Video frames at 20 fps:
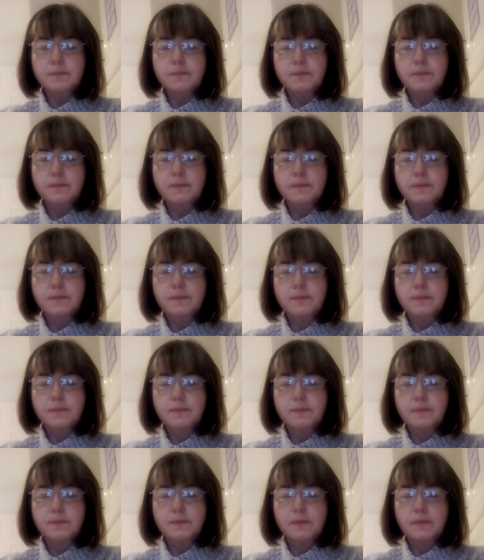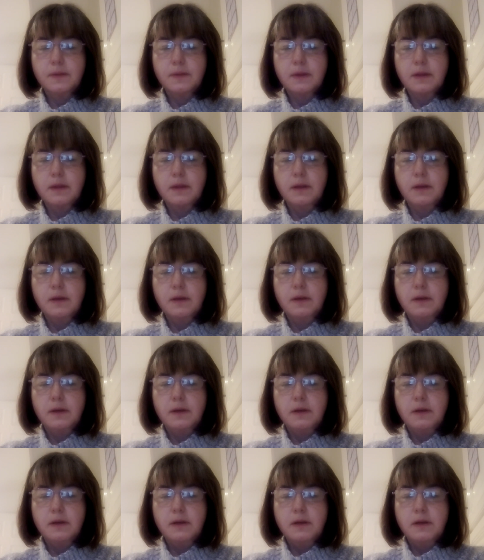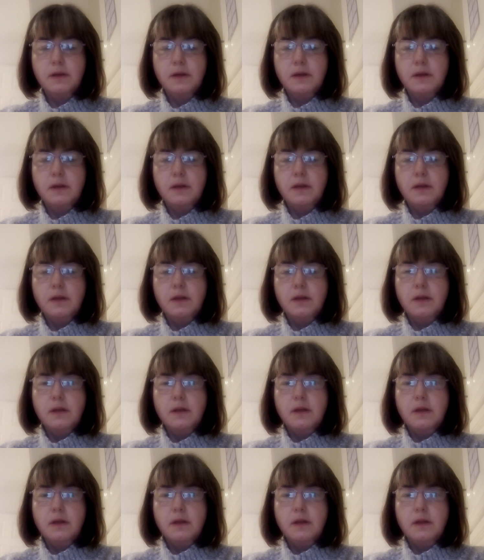(silence)